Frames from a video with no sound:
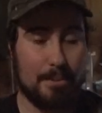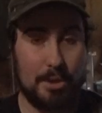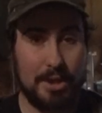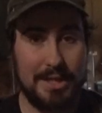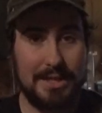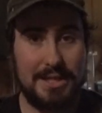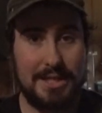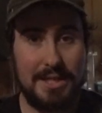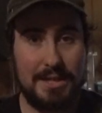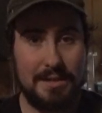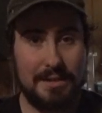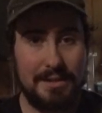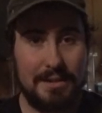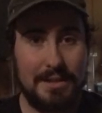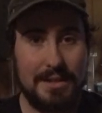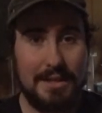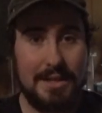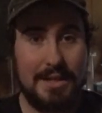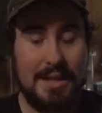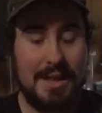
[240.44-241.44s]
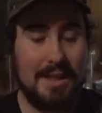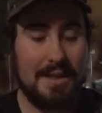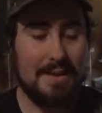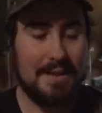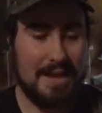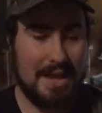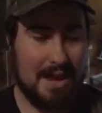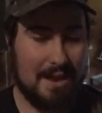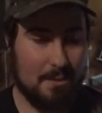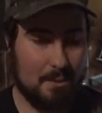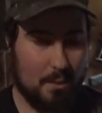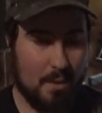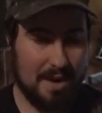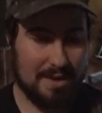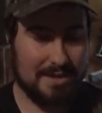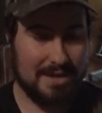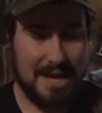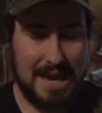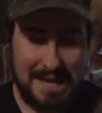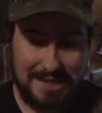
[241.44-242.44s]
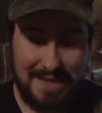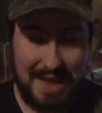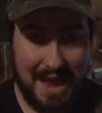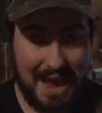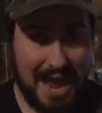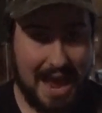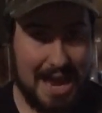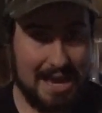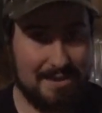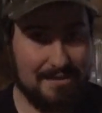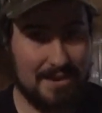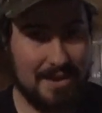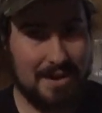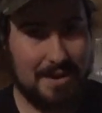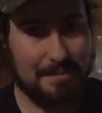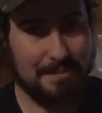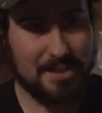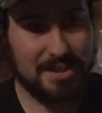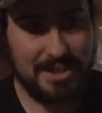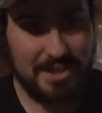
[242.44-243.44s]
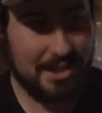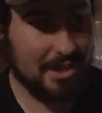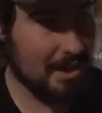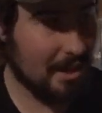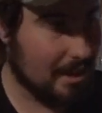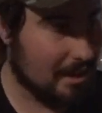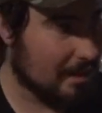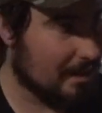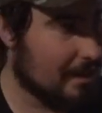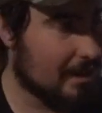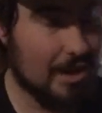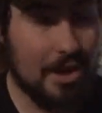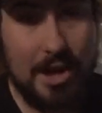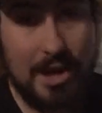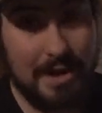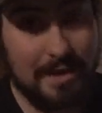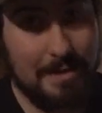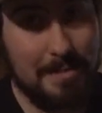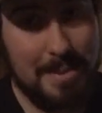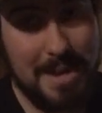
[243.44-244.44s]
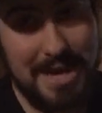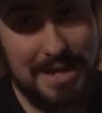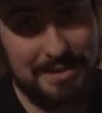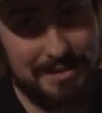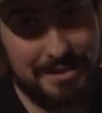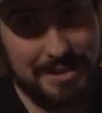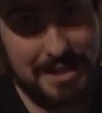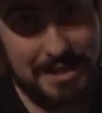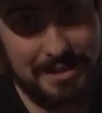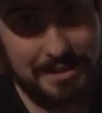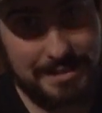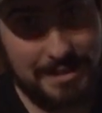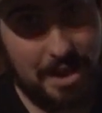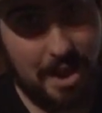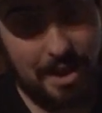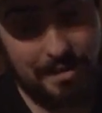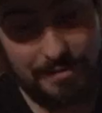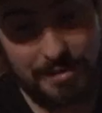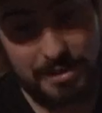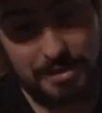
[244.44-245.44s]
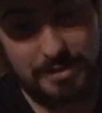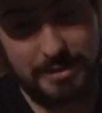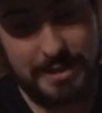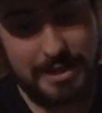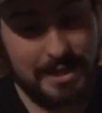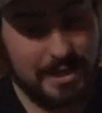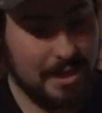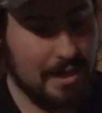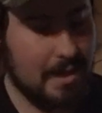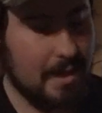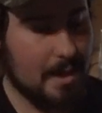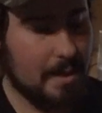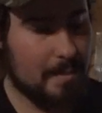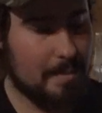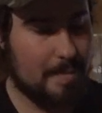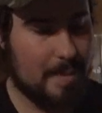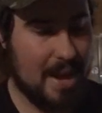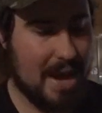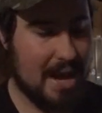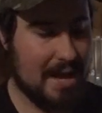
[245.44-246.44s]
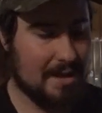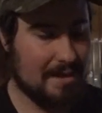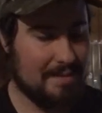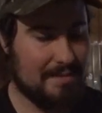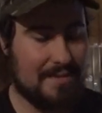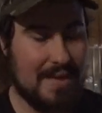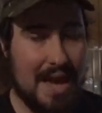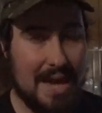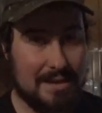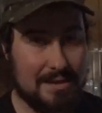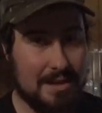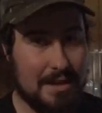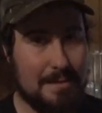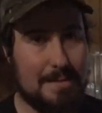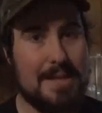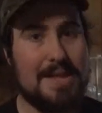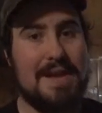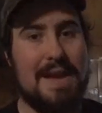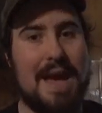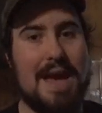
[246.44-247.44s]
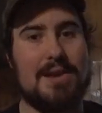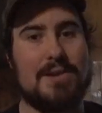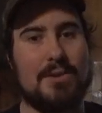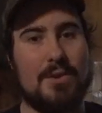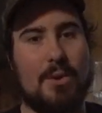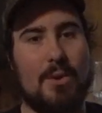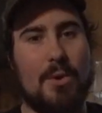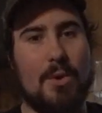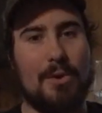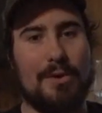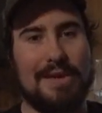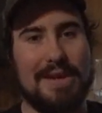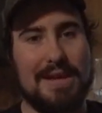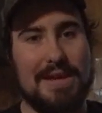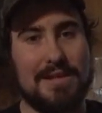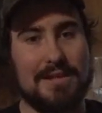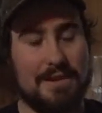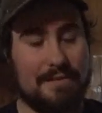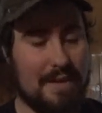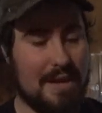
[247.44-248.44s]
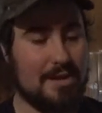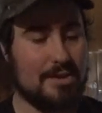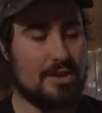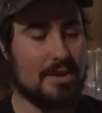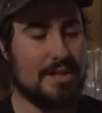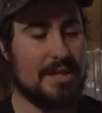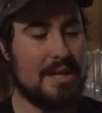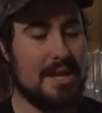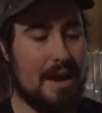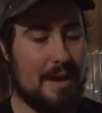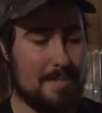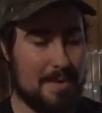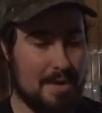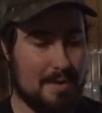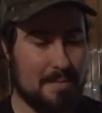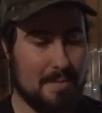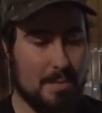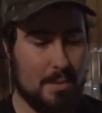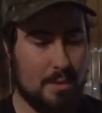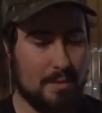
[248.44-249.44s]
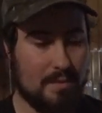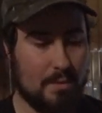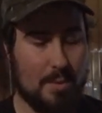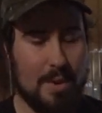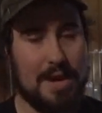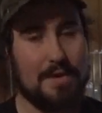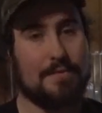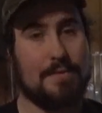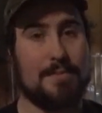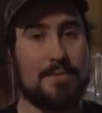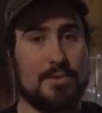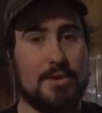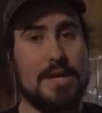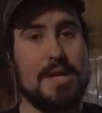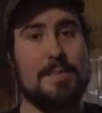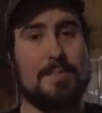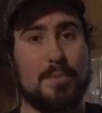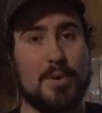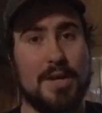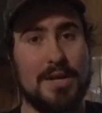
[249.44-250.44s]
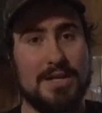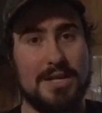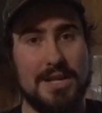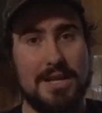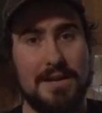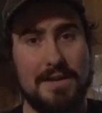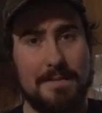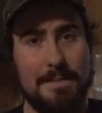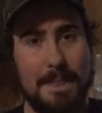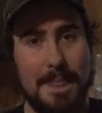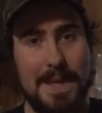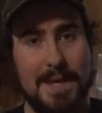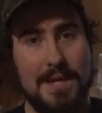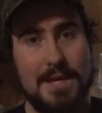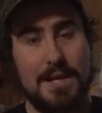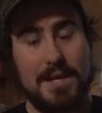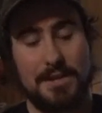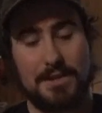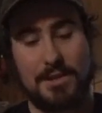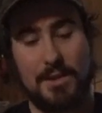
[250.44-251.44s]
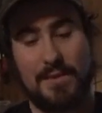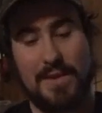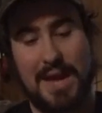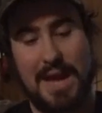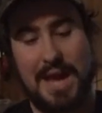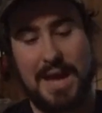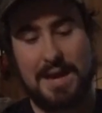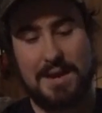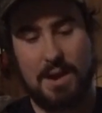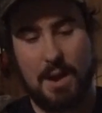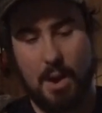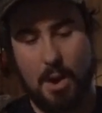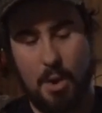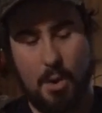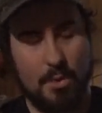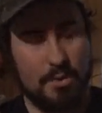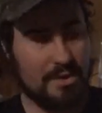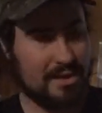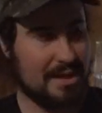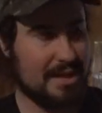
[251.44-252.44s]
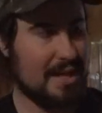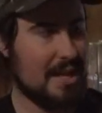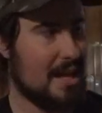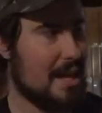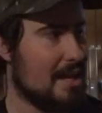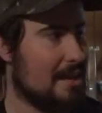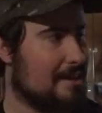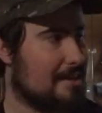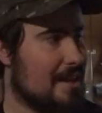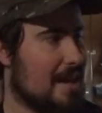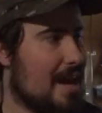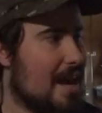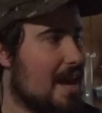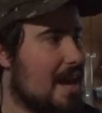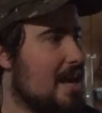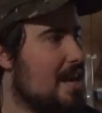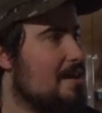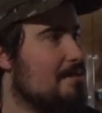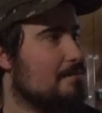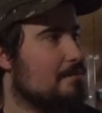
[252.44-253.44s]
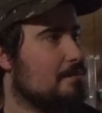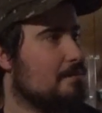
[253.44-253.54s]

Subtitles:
printed once I get the hang of it. I'm still learning the basics, obviously, but that's going to be the end goal. Is eventually I'm going to move away from 3D printing, so then only, say,